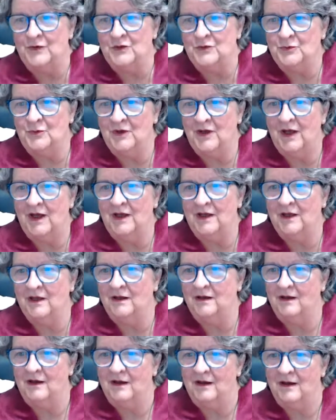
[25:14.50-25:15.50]
Virtual hug.
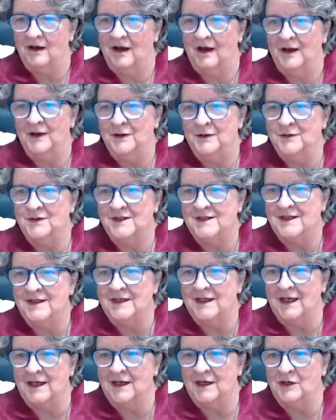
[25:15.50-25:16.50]
I don't see
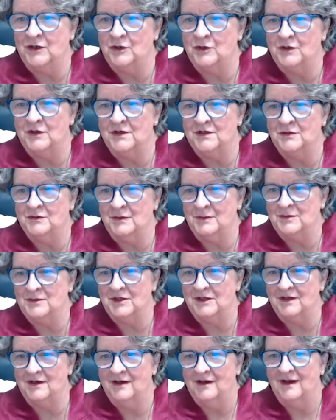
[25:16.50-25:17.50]
that in your
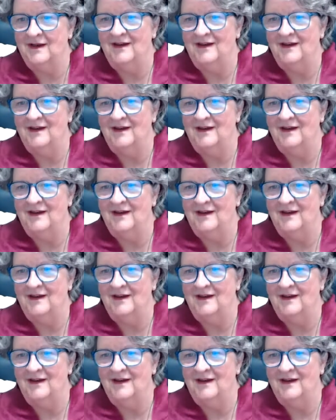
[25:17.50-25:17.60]
description.